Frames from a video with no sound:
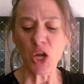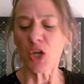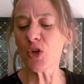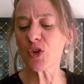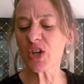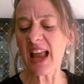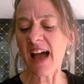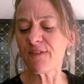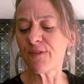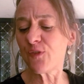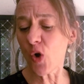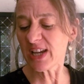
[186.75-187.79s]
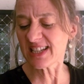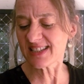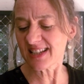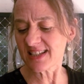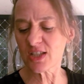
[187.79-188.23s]
You shall have
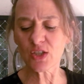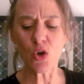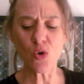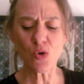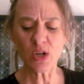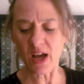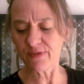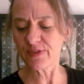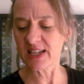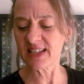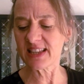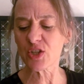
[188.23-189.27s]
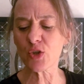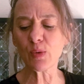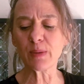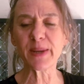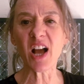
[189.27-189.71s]
voices so lovely that you
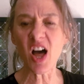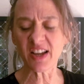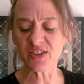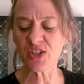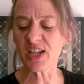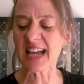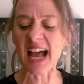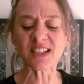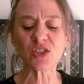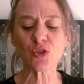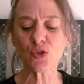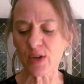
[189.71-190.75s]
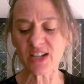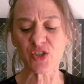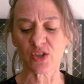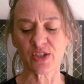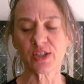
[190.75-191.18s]
will be hunted as
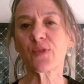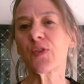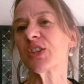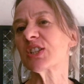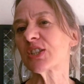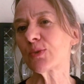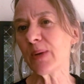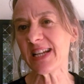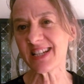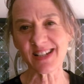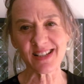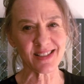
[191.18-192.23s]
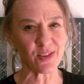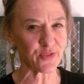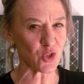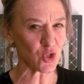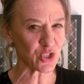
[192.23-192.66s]
treasures for the sweetness of
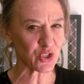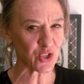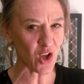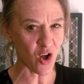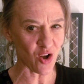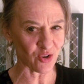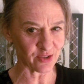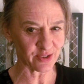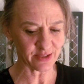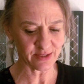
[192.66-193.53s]
your song."